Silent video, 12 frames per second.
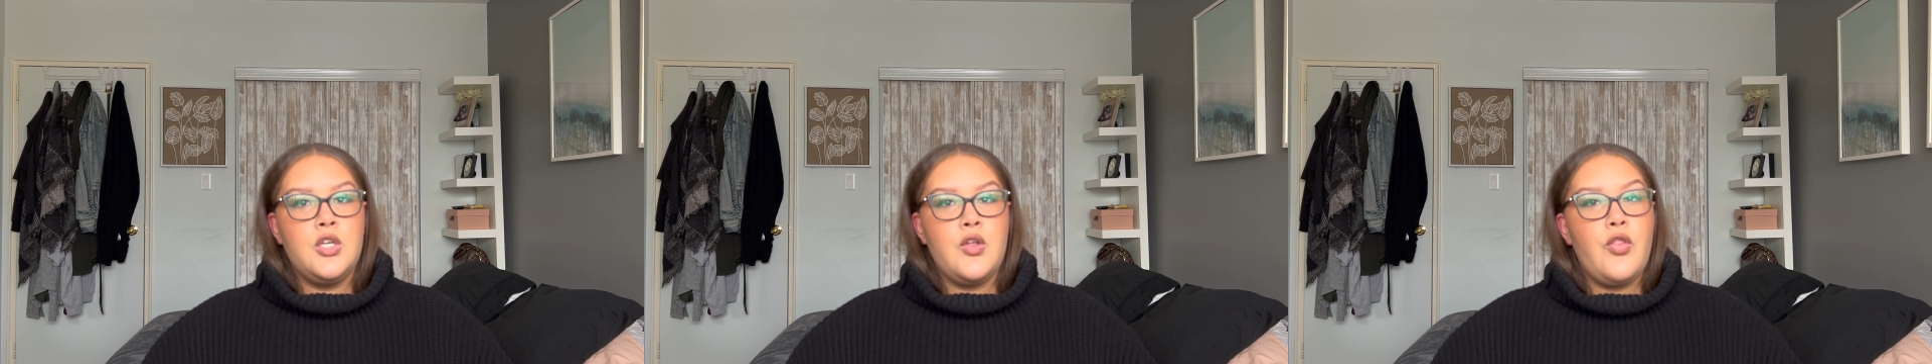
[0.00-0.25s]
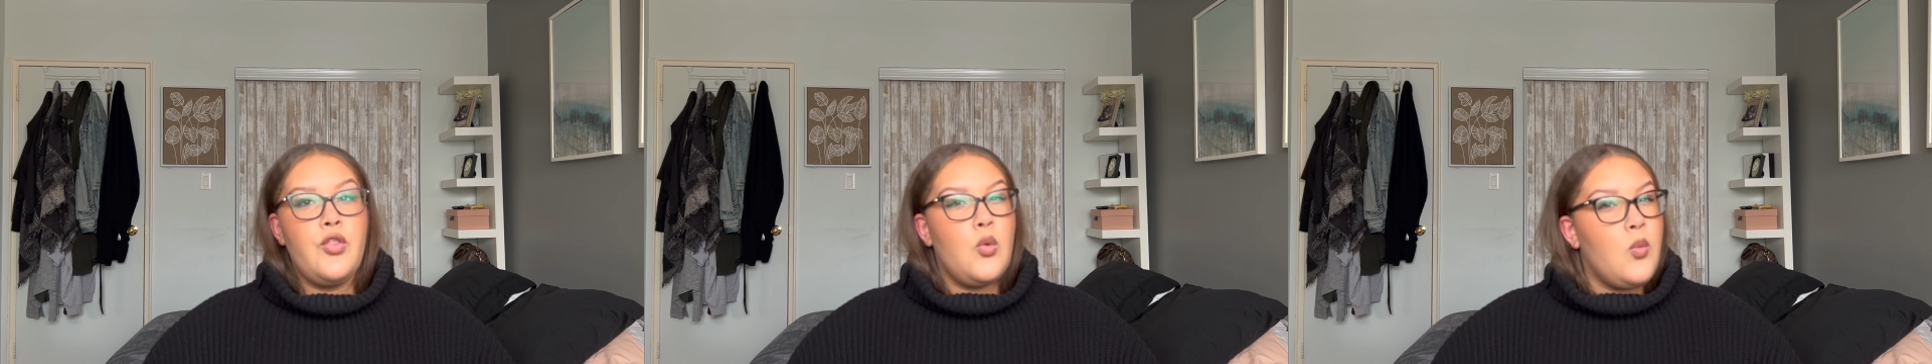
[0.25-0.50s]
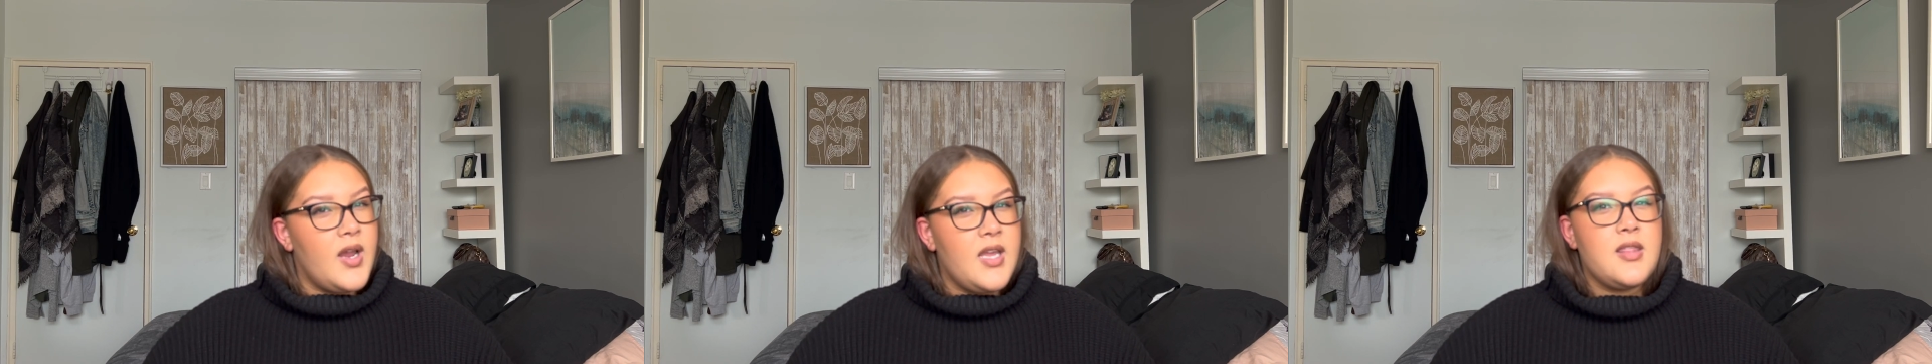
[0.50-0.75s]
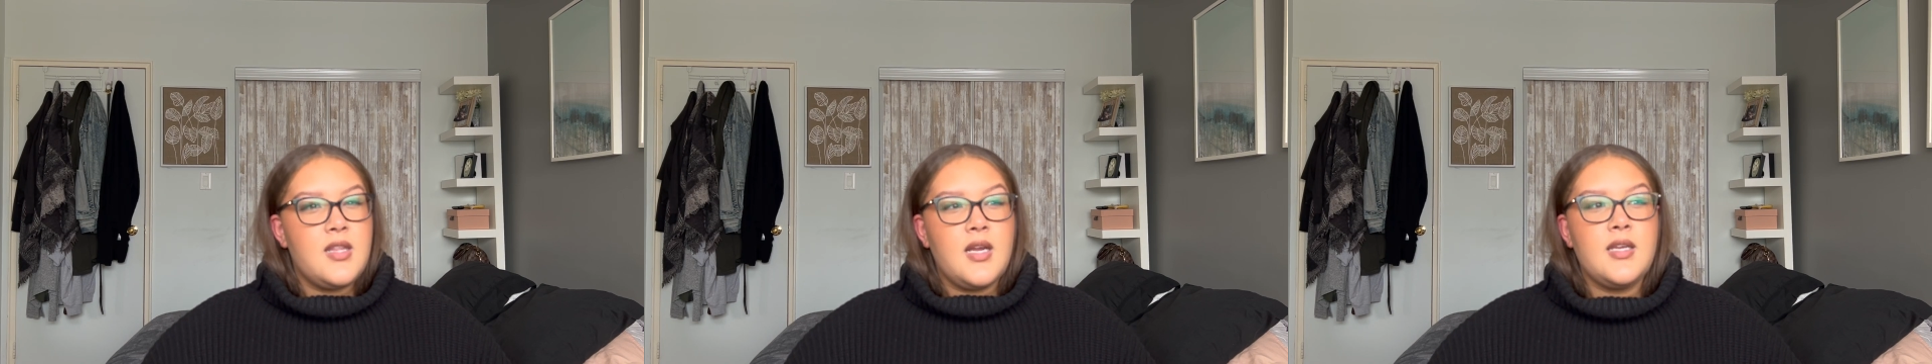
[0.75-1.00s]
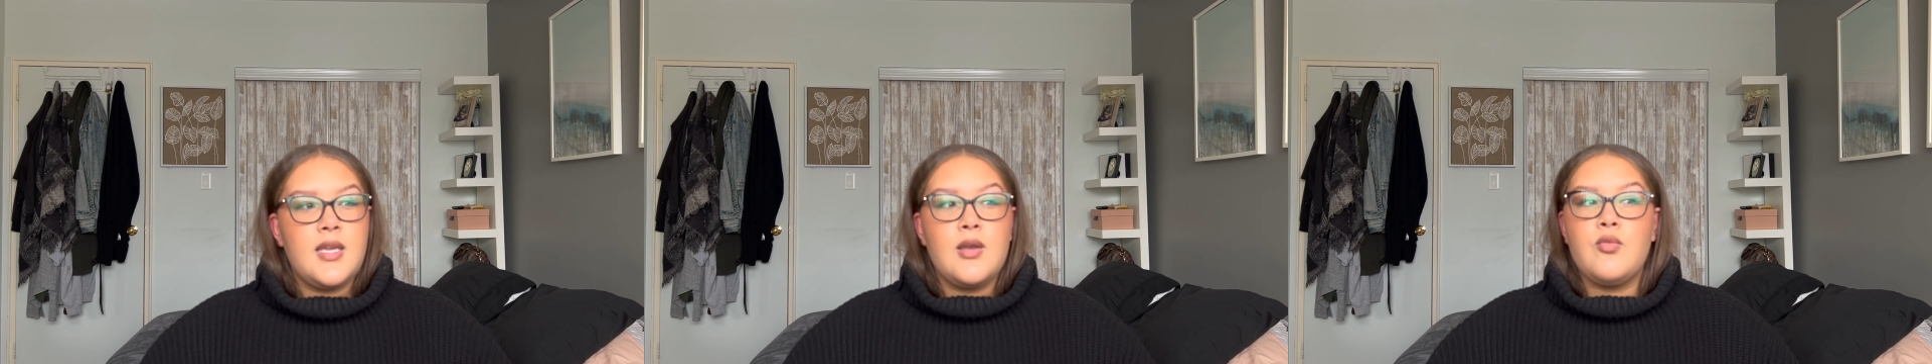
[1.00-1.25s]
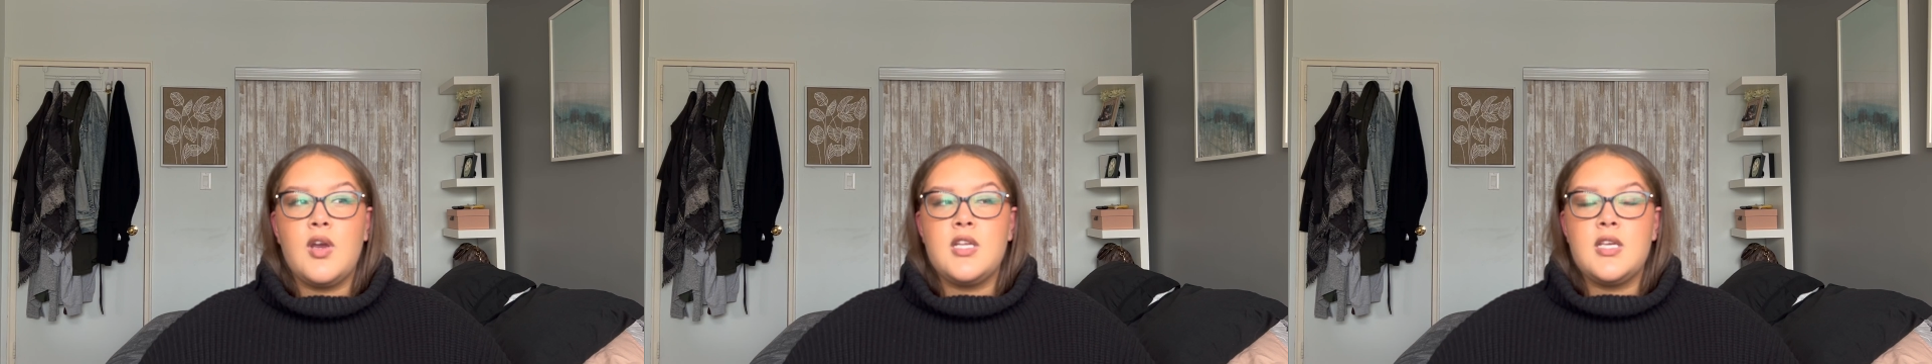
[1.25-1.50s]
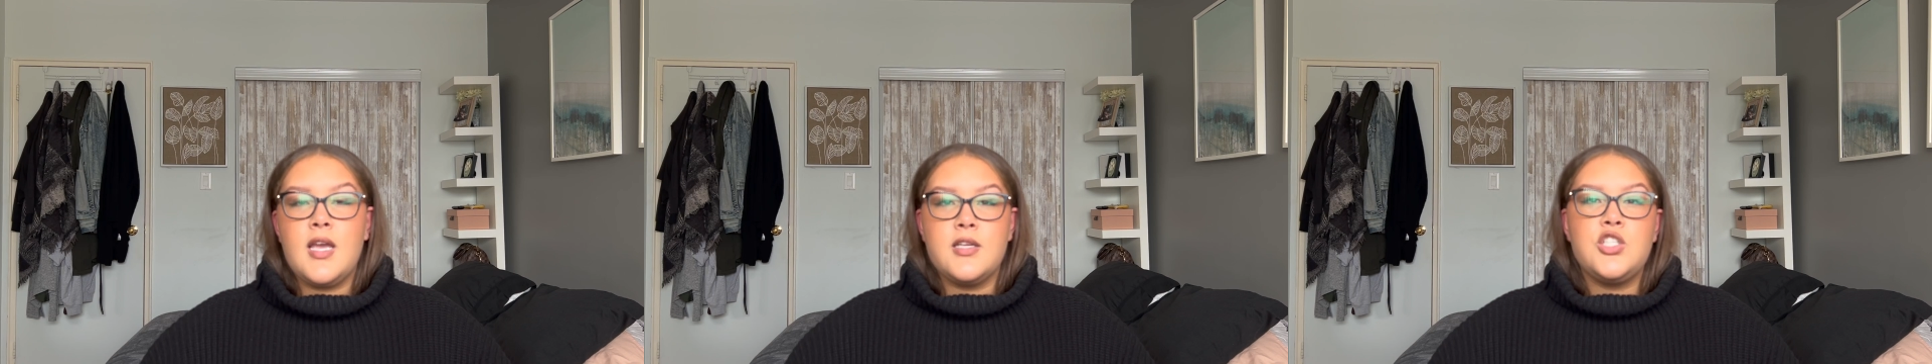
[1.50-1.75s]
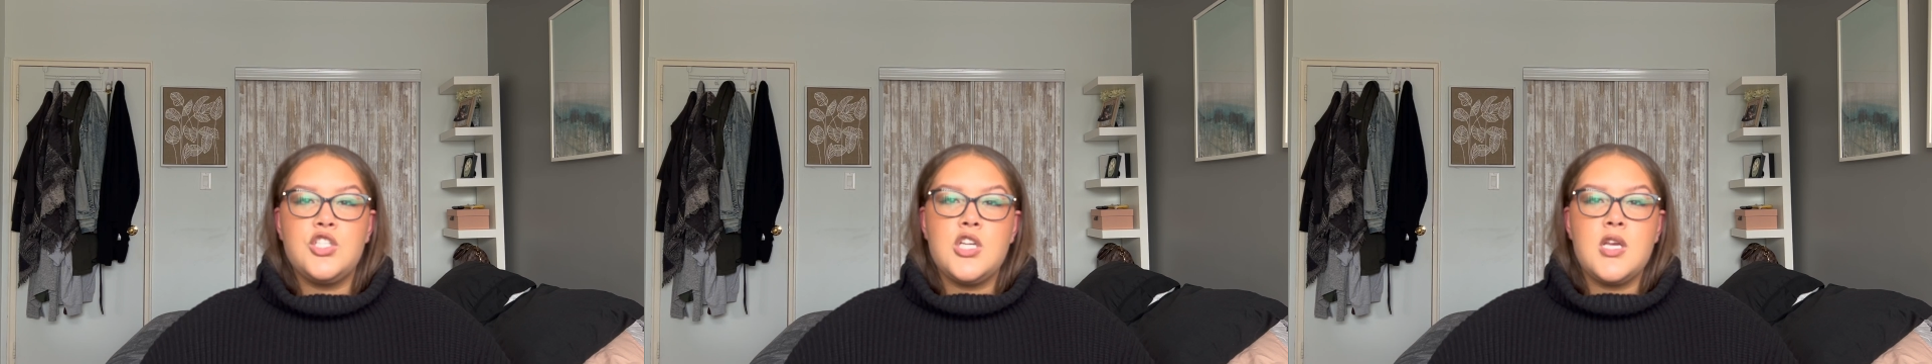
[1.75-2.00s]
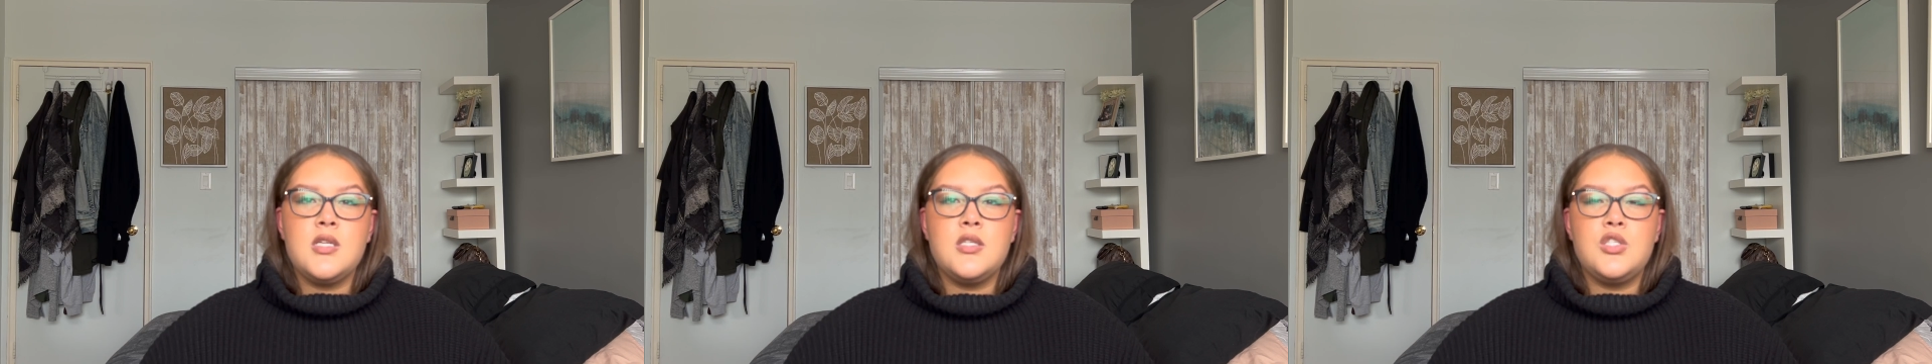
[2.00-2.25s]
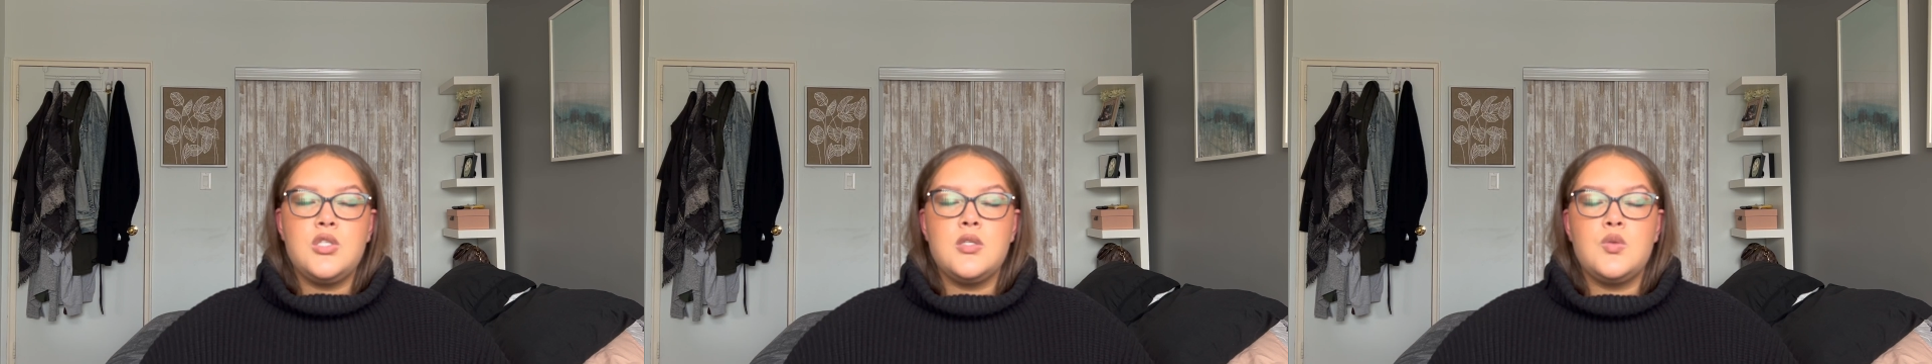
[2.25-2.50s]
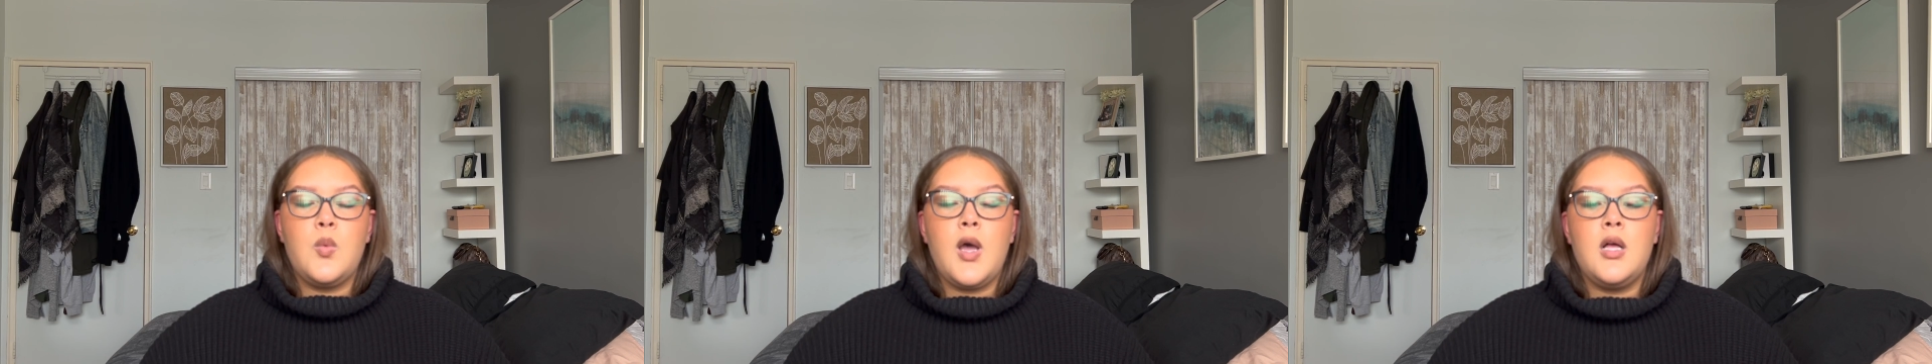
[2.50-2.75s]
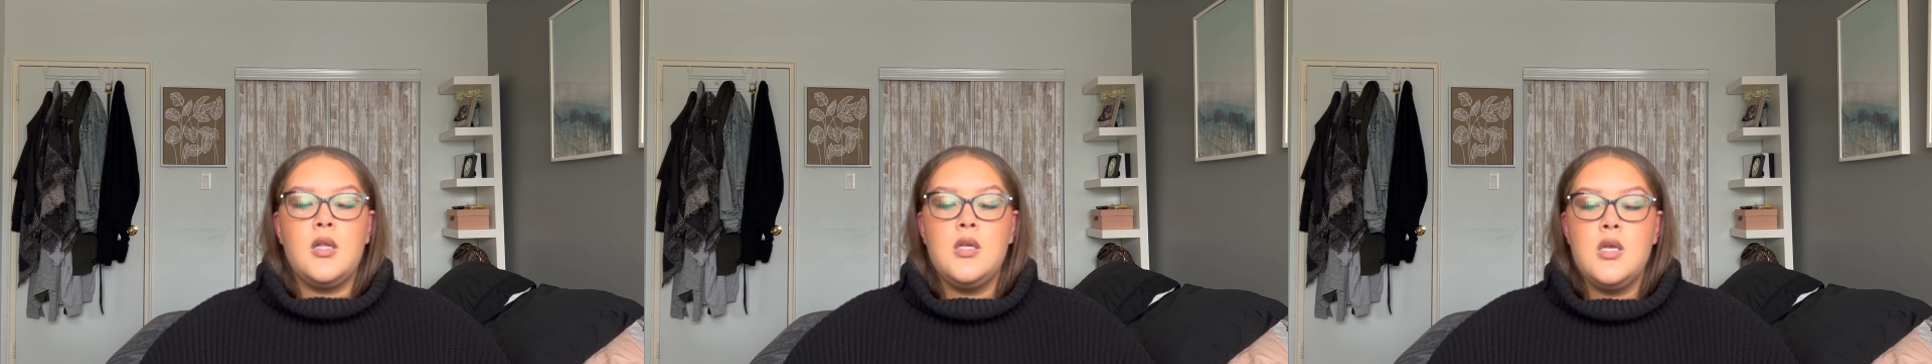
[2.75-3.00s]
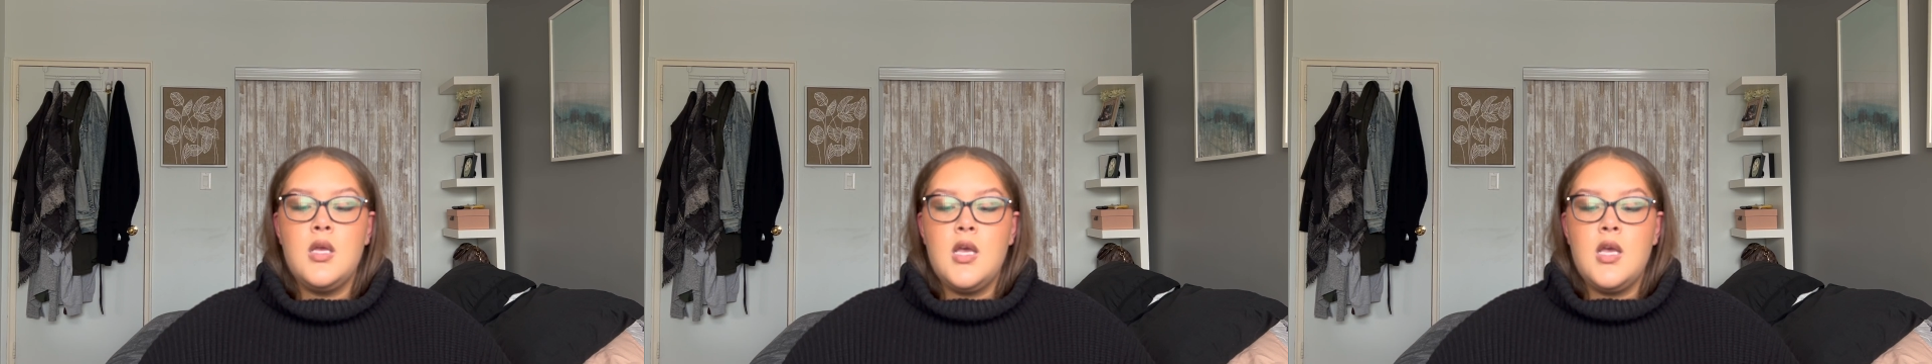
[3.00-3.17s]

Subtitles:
the way that I get ready has changed as well,